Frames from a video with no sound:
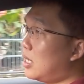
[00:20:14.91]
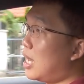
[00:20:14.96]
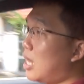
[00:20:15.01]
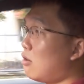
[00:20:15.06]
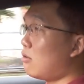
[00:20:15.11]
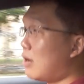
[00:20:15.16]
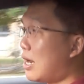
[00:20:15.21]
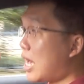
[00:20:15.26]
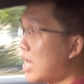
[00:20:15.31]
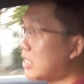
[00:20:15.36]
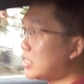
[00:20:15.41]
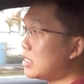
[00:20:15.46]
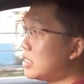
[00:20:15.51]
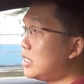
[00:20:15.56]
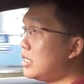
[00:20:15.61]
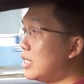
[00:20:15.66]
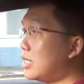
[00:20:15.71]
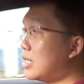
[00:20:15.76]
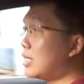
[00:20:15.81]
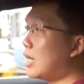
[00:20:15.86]
Now, last
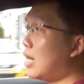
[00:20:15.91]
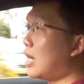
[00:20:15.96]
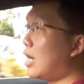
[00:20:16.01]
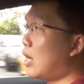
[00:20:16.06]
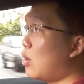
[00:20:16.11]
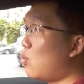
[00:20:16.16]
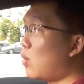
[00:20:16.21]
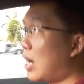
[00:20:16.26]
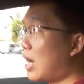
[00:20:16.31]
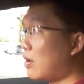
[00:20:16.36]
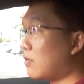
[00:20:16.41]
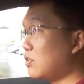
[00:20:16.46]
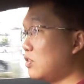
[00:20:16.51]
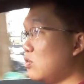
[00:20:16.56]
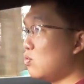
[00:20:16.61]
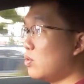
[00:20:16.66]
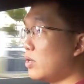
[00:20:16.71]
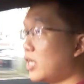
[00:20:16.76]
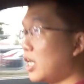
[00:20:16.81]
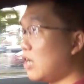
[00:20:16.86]
year, while I was
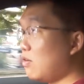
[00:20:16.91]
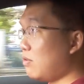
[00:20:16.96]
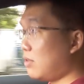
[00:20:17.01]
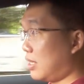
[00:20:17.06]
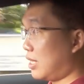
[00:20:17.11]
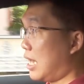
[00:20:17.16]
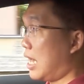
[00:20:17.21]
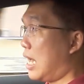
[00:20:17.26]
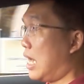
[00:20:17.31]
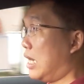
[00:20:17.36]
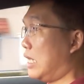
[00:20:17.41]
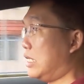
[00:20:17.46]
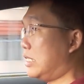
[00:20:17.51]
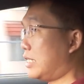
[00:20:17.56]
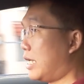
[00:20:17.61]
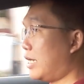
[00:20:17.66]
still working with Carlis,